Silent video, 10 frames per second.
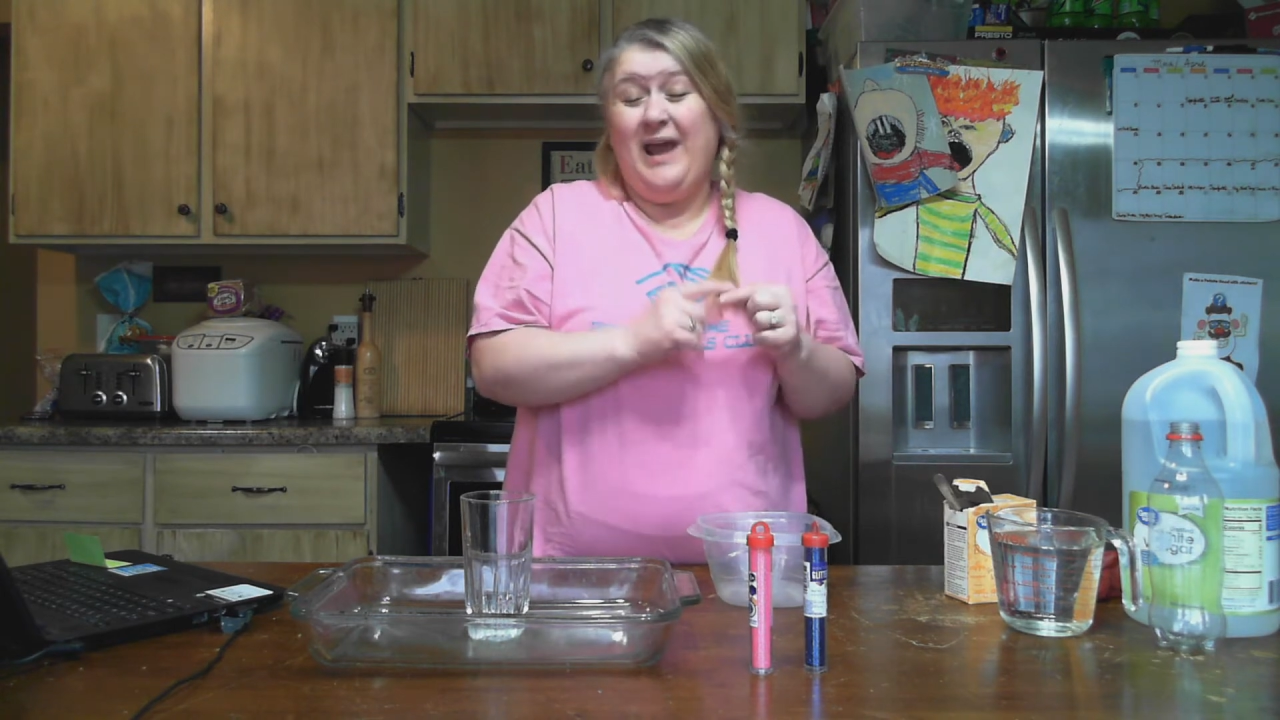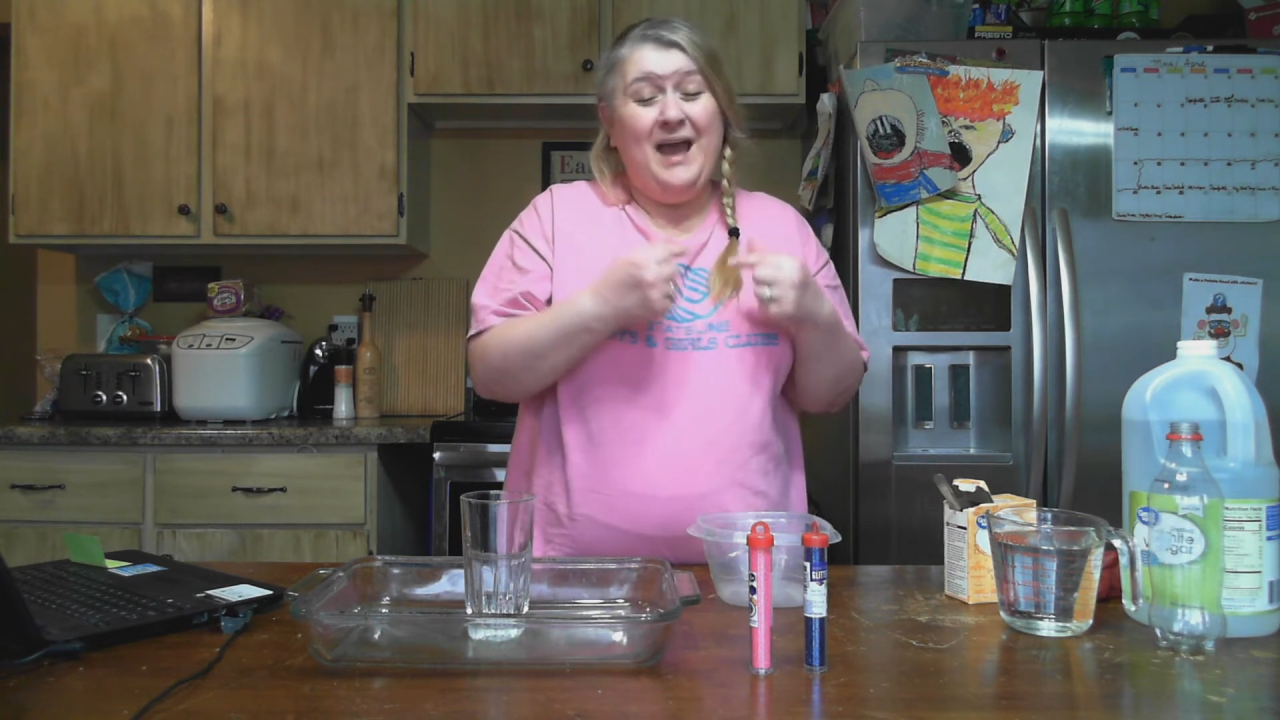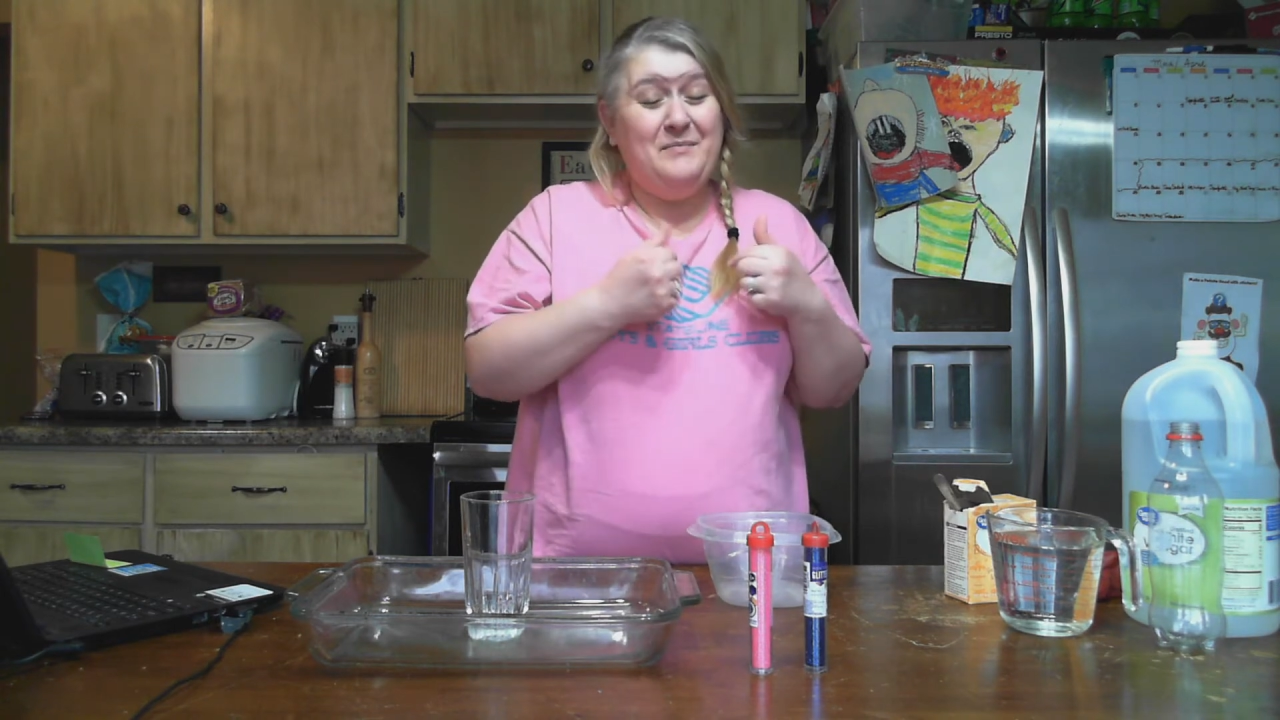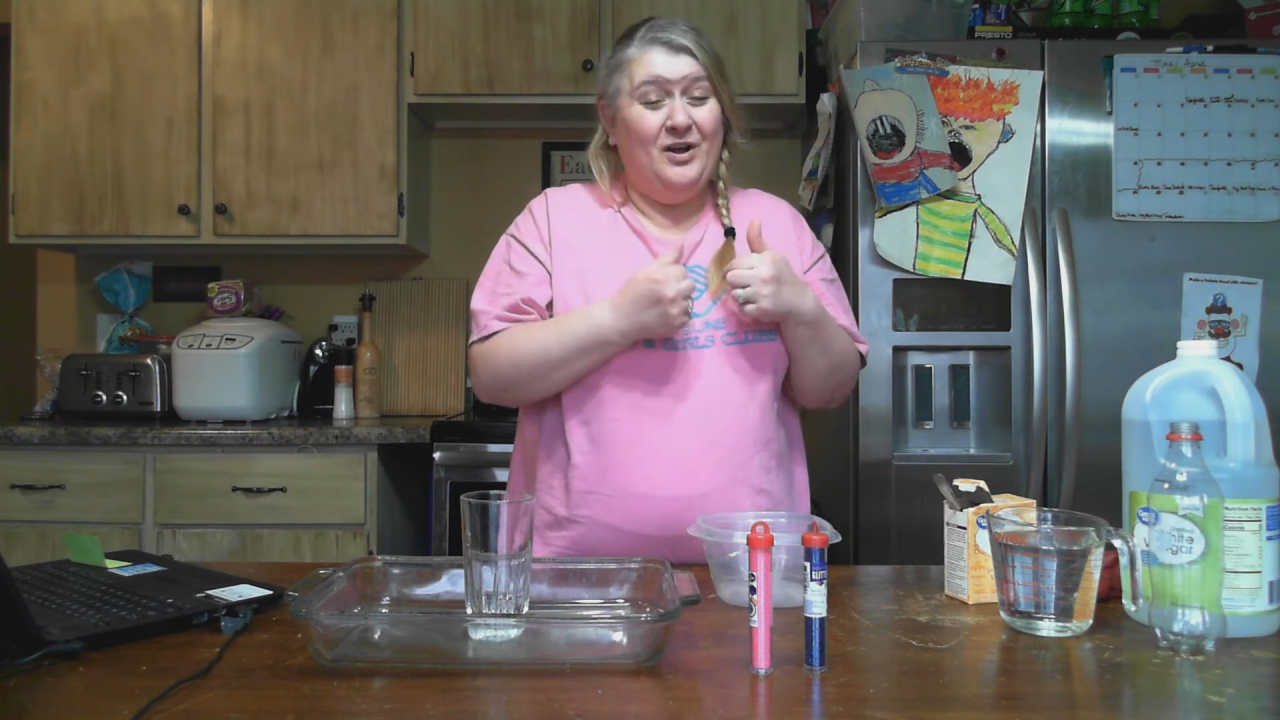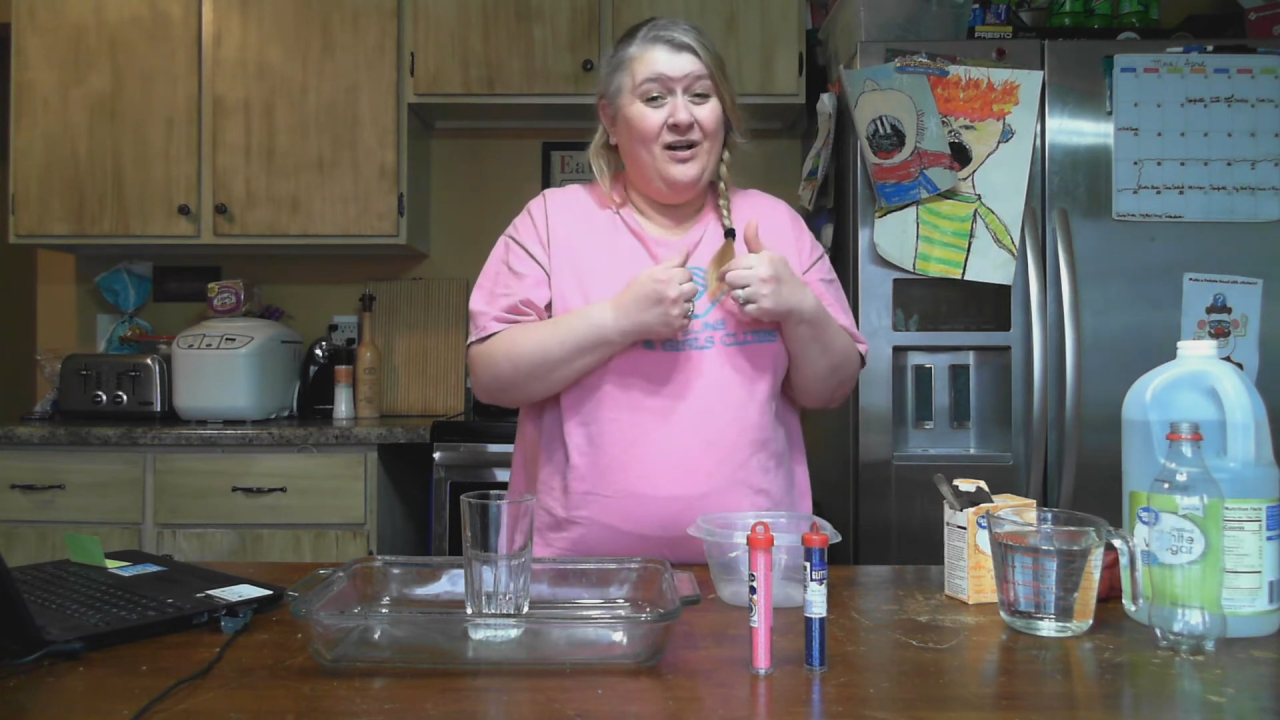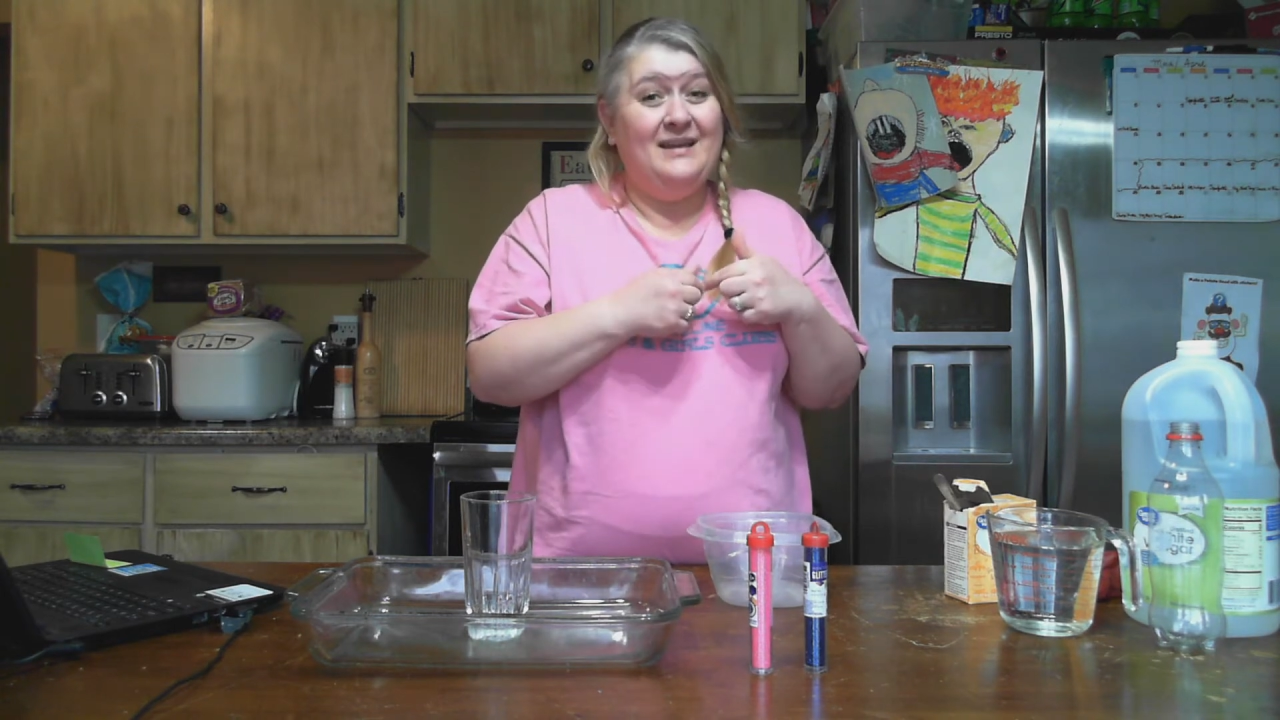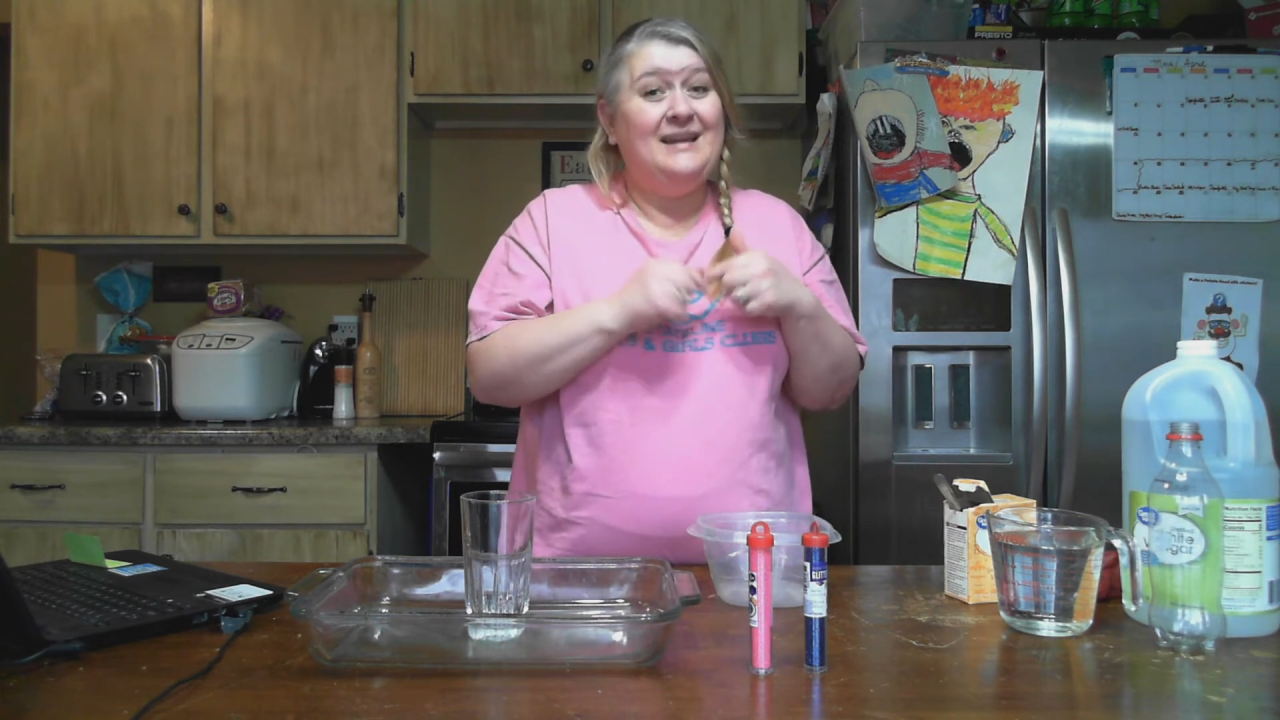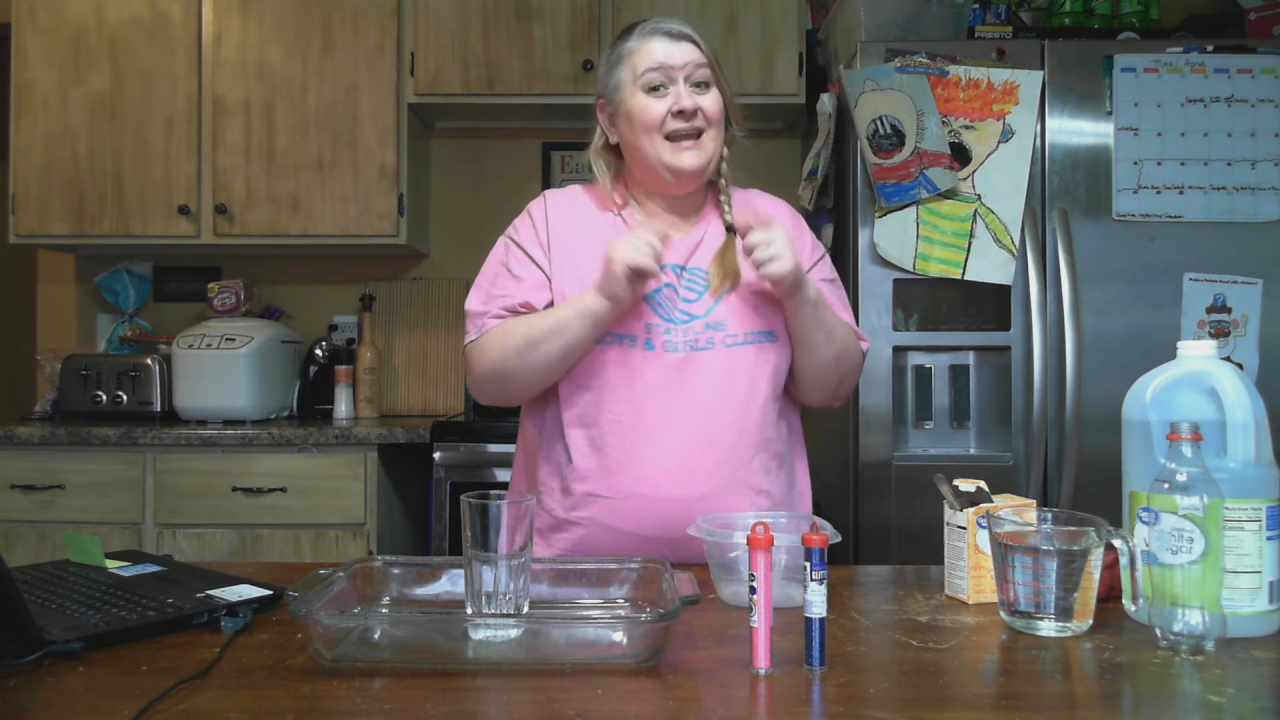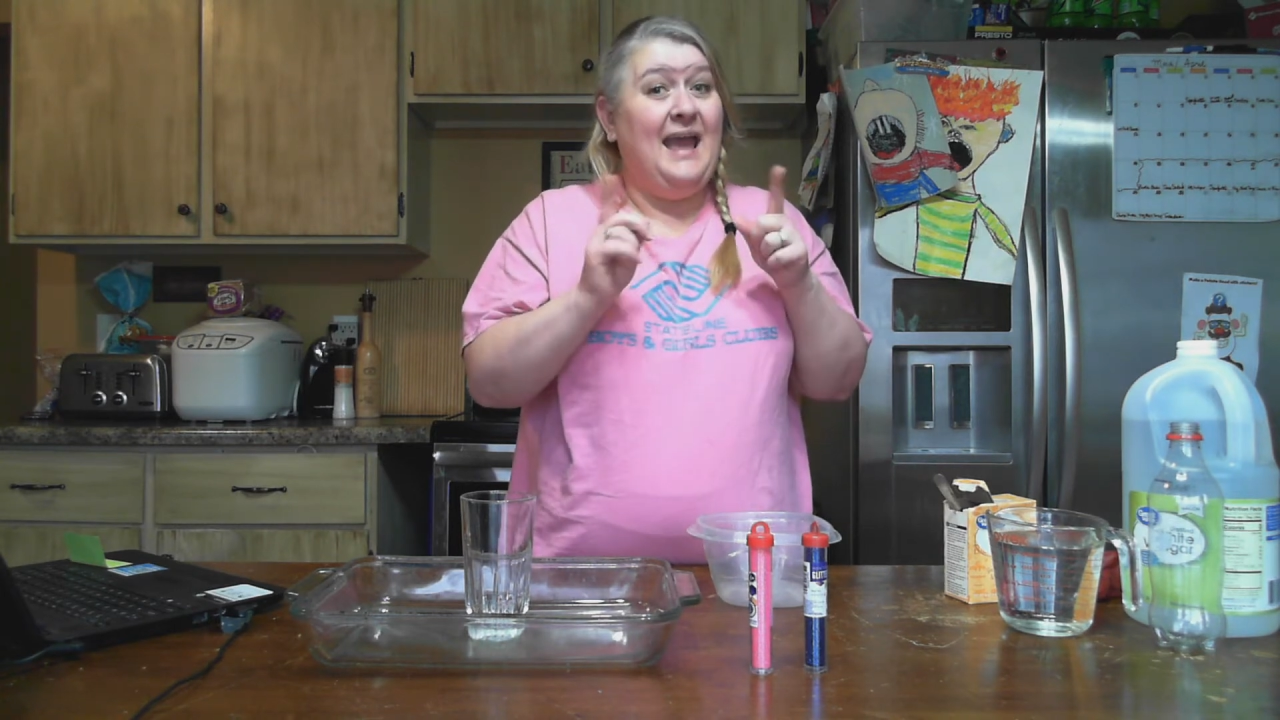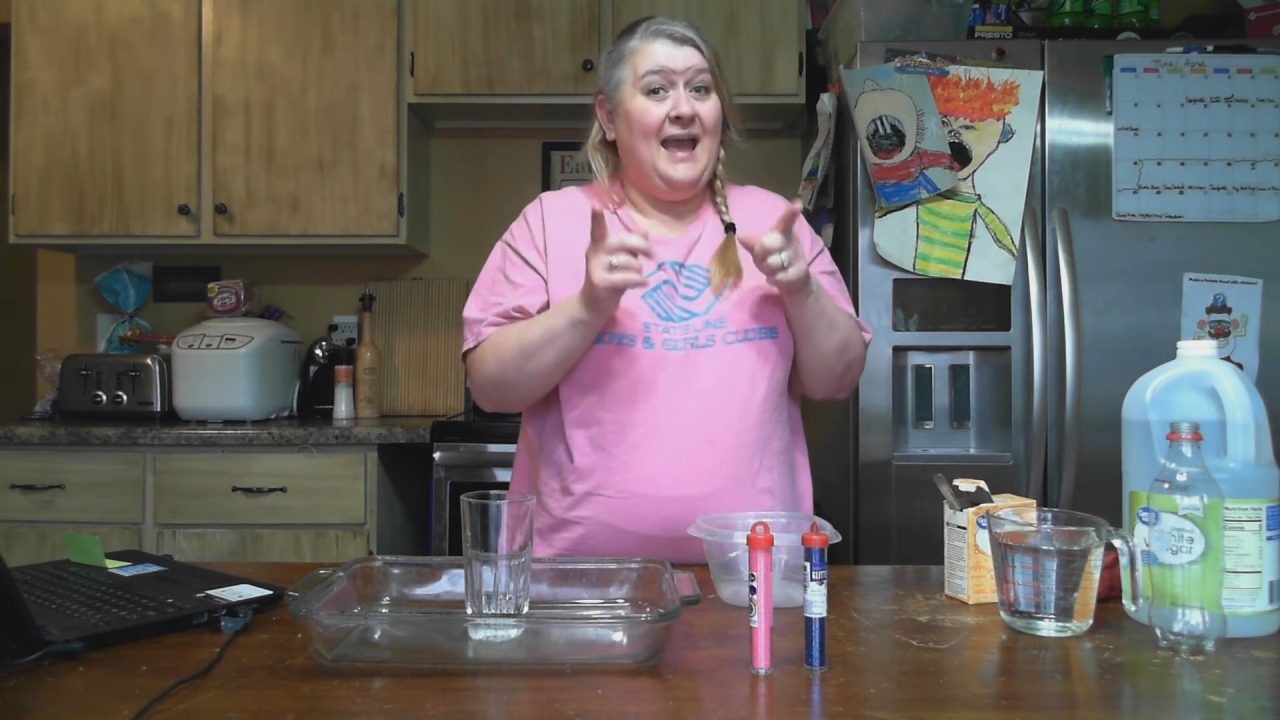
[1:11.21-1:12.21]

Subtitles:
I'm calling